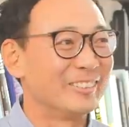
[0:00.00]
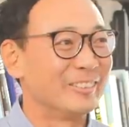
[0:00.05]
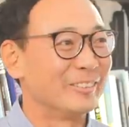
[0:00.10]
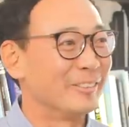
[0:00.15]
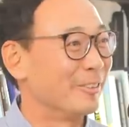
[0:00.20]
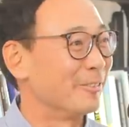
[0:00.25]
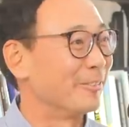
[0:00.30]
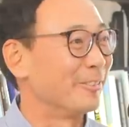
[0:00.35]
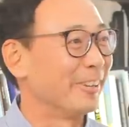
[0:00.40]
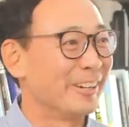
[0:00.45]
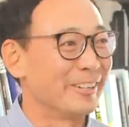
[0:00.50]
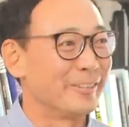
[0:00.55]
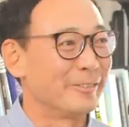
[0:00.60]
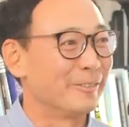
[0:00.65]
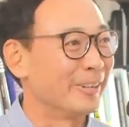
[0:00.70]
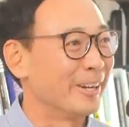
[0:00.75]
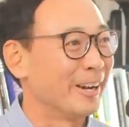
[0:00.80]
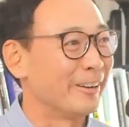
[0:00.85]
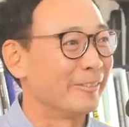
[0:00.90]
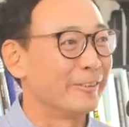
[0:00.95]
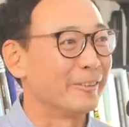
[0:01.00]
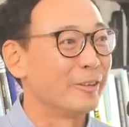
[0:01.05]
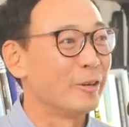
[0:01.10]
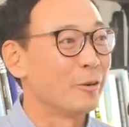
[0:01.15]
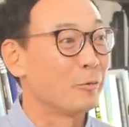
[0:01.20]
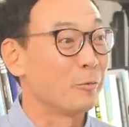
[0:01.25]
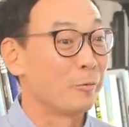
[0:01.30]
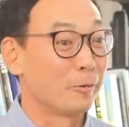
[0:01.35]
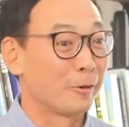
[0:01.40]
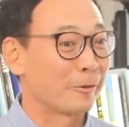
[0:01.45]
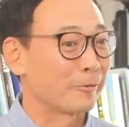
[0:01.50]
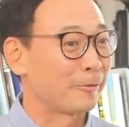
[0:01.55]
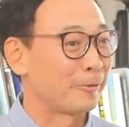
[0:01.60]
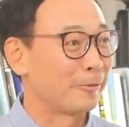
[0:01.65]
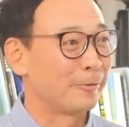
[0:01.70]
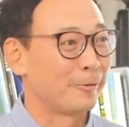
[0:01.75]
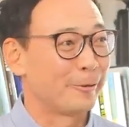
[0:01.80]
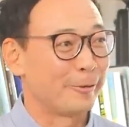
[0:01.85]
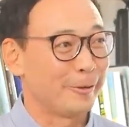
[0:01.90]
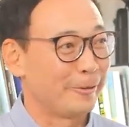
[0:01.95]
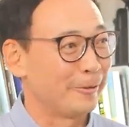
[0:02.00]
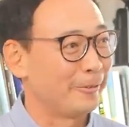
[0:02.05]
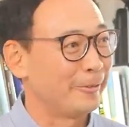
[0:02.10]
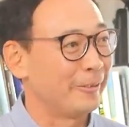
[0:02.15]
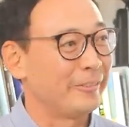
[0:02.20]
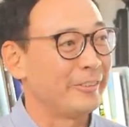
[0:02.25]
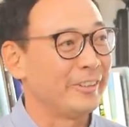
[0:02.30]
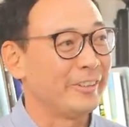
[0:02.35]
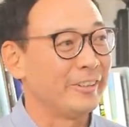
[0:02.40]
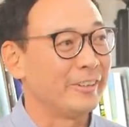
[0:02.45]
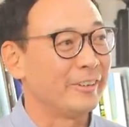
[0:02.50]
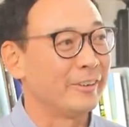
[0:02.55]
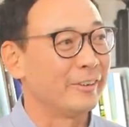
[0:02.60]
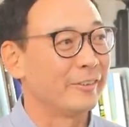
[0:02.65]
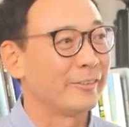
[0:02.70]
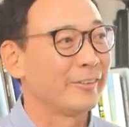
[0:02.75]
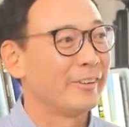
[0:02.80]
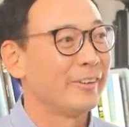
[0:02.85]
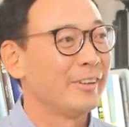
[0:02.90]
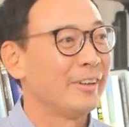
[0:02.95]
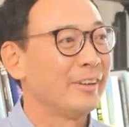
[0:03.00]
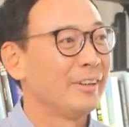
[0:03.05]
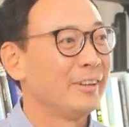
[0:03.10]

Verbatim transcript: or a friend or whatever work for 40 or 50 years